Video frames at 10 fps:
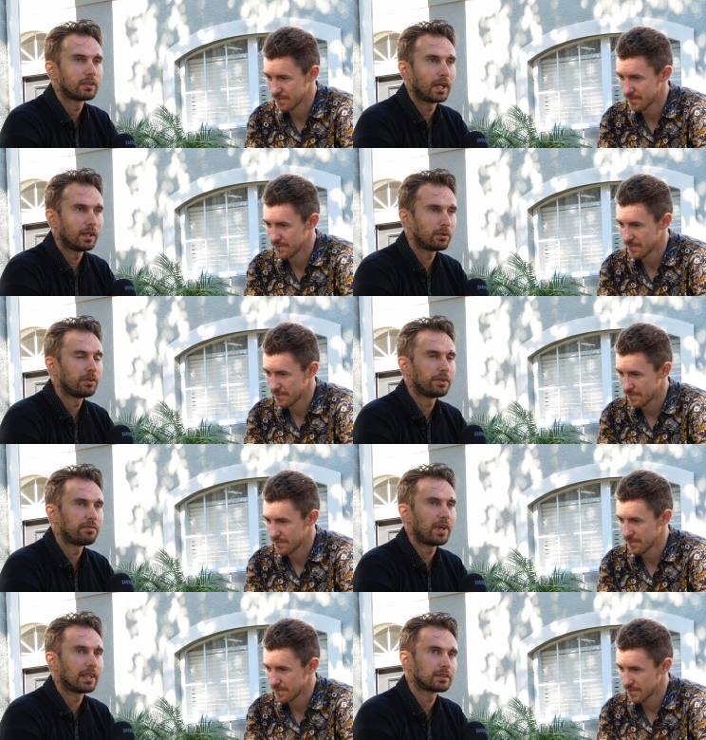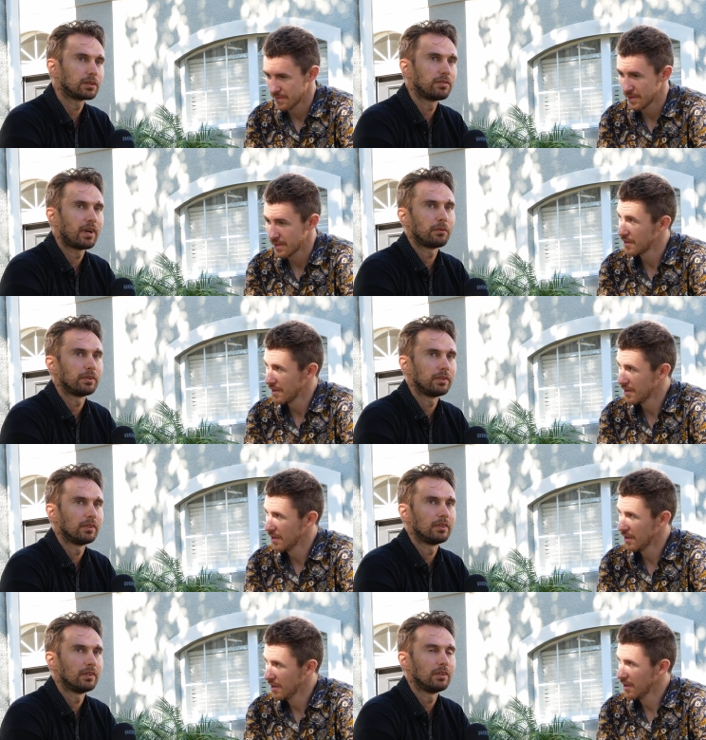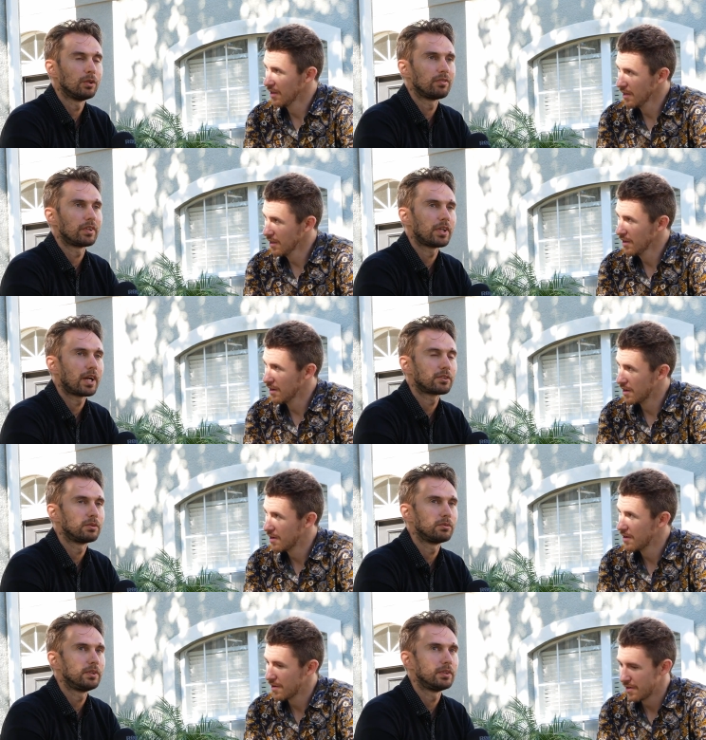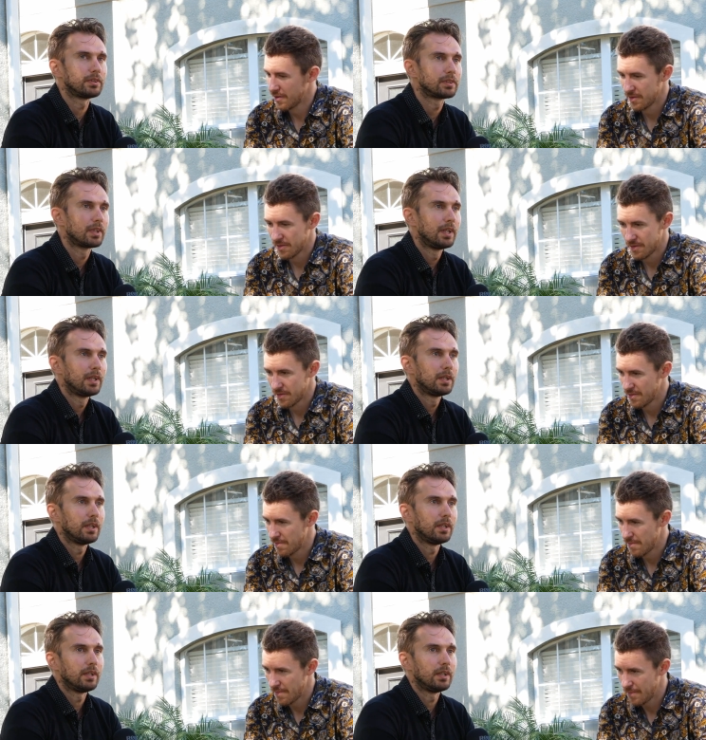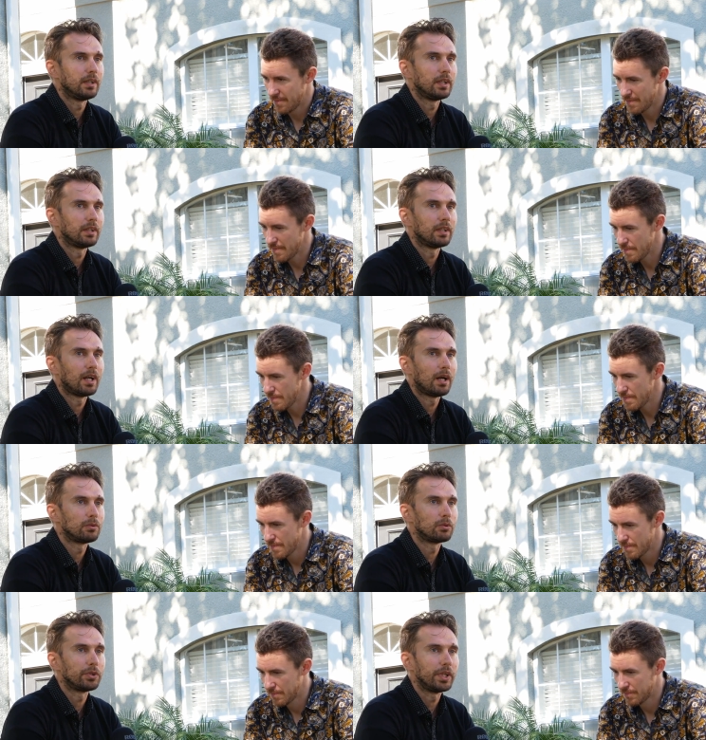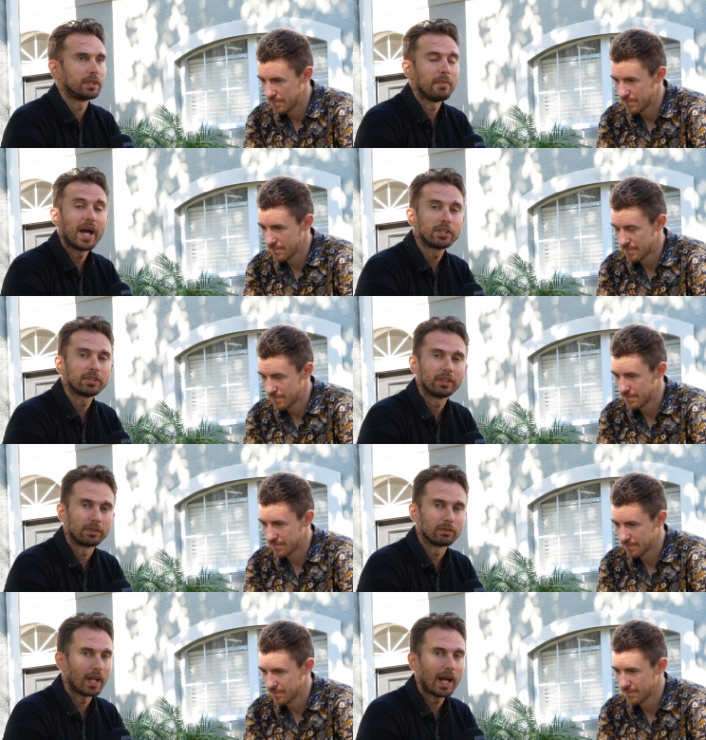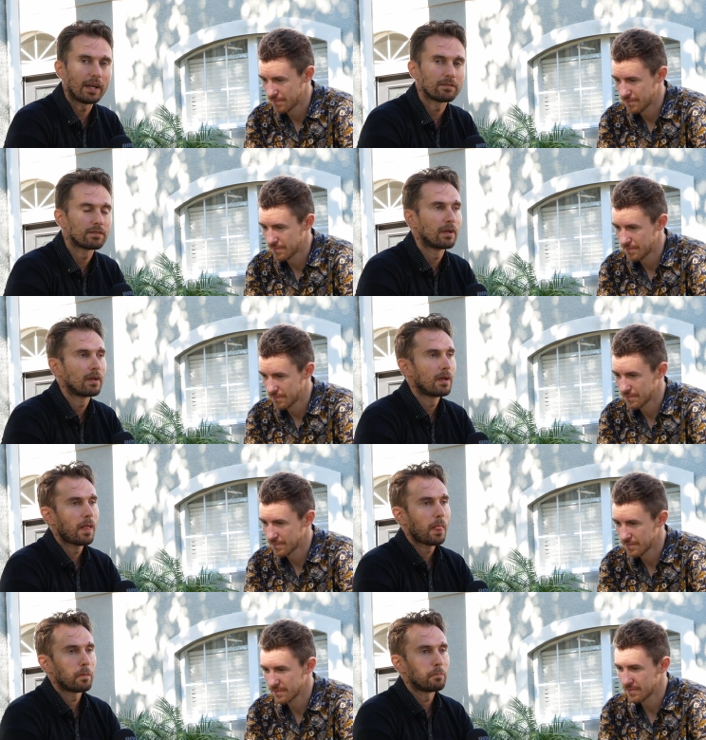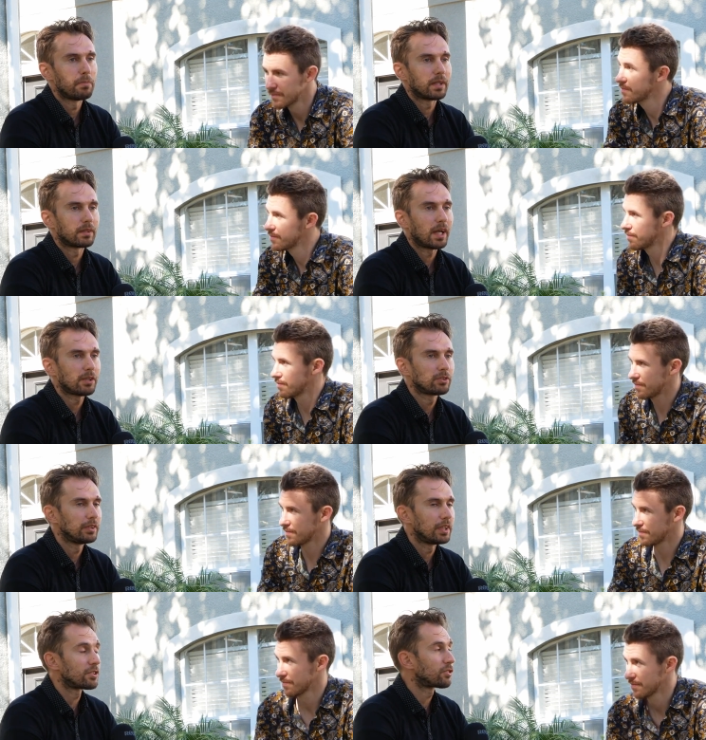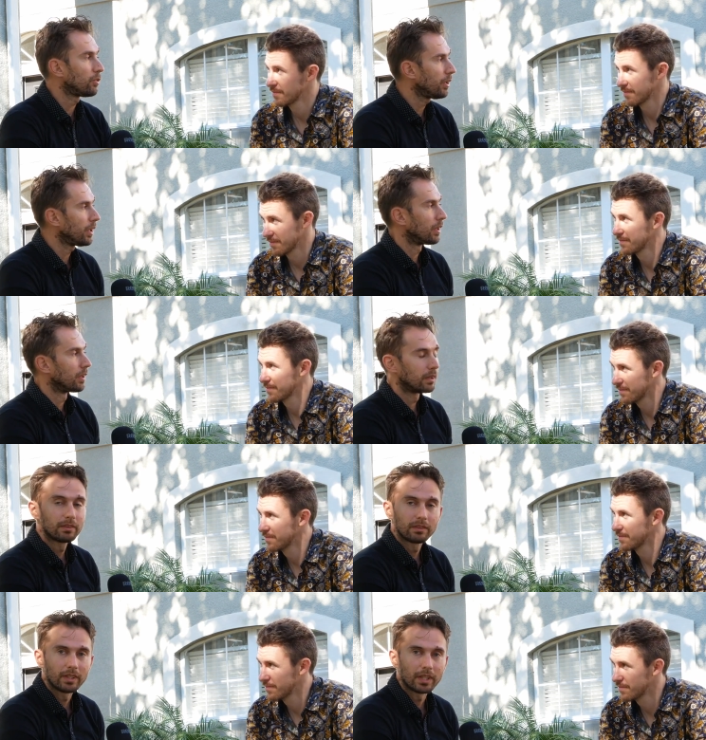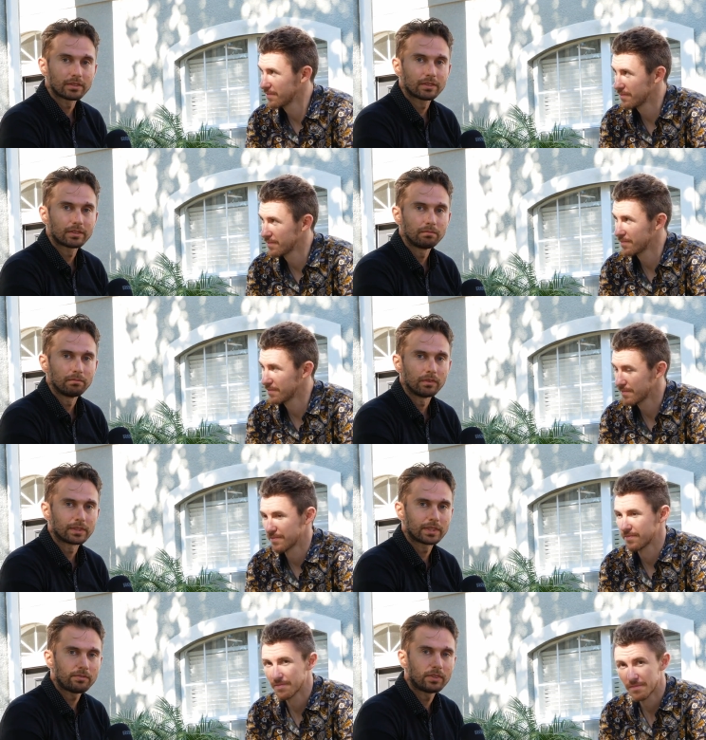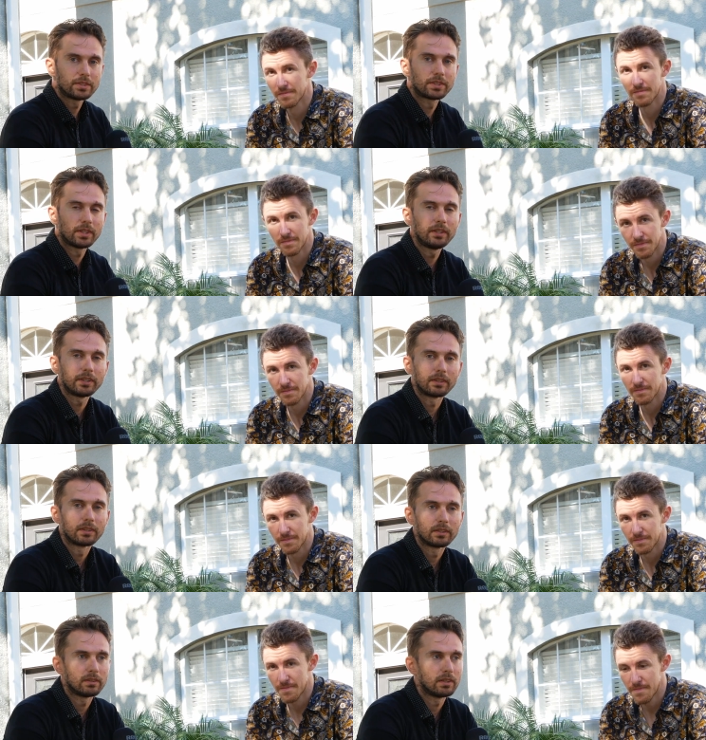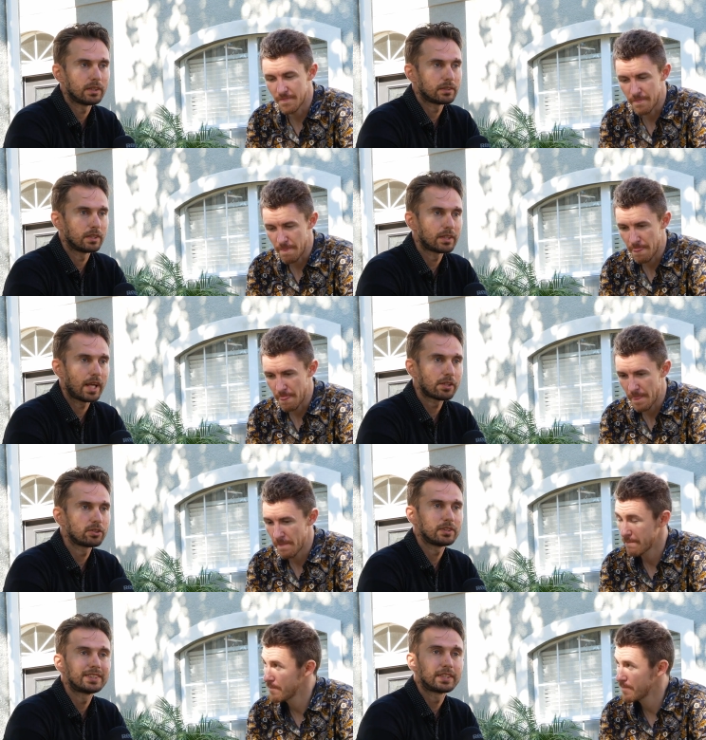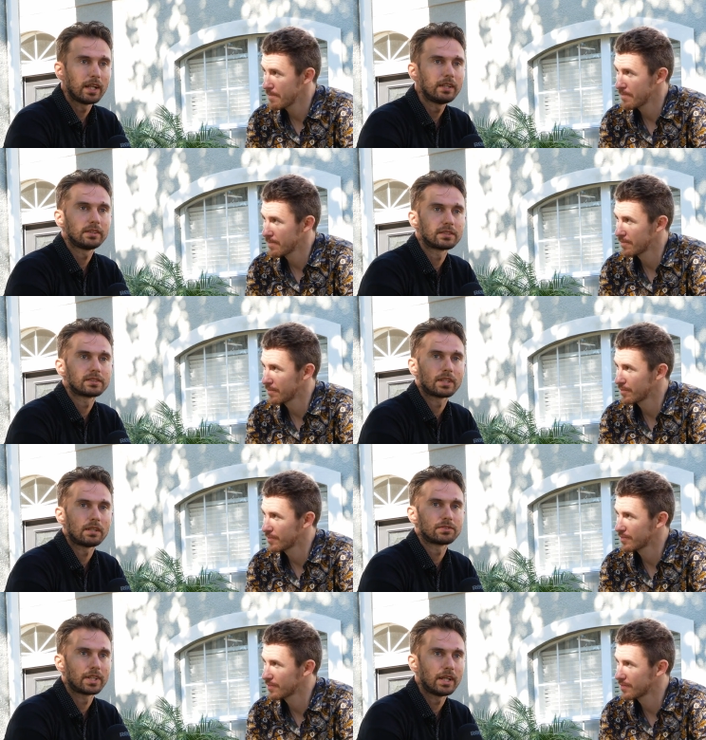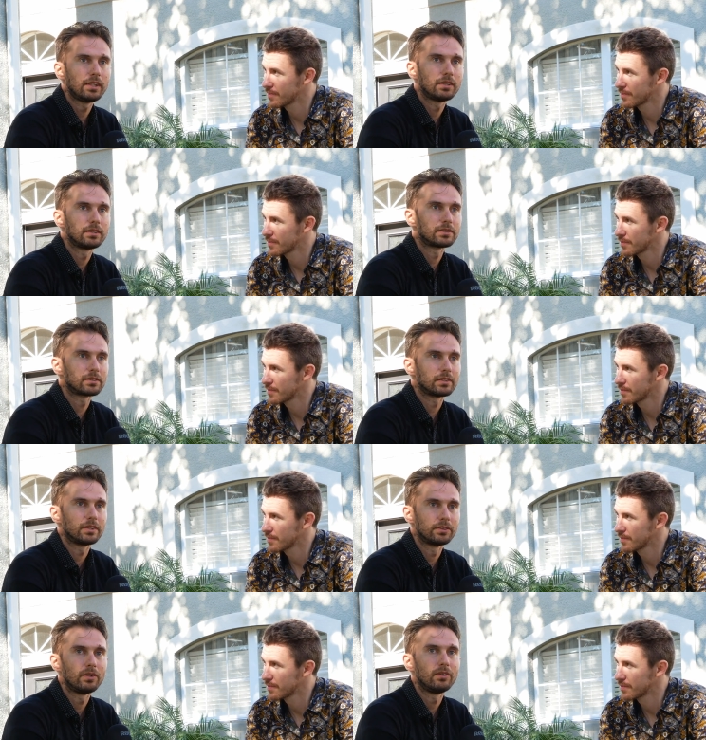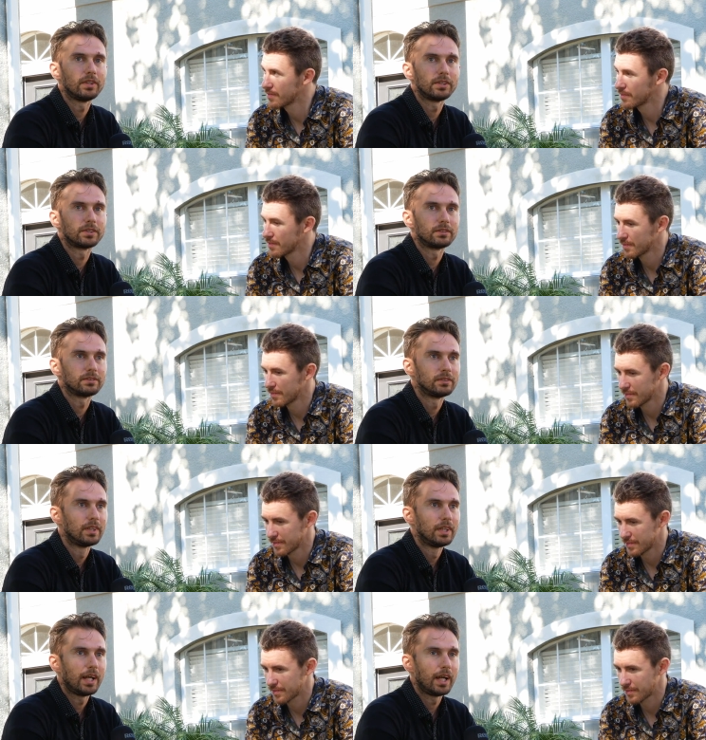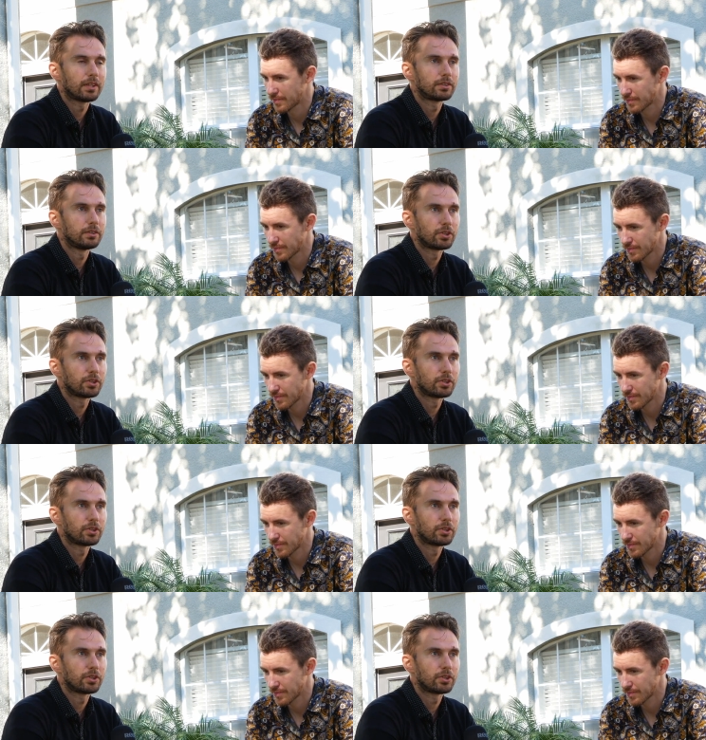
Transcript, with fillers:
Speaker 1: tell you all the facts of how the uh, law of attraction works uh, and how to create magic in your life. But actually, the story that Stefan is telling it's, it's actually selling the stuff, selling this uh, knowledge, and actually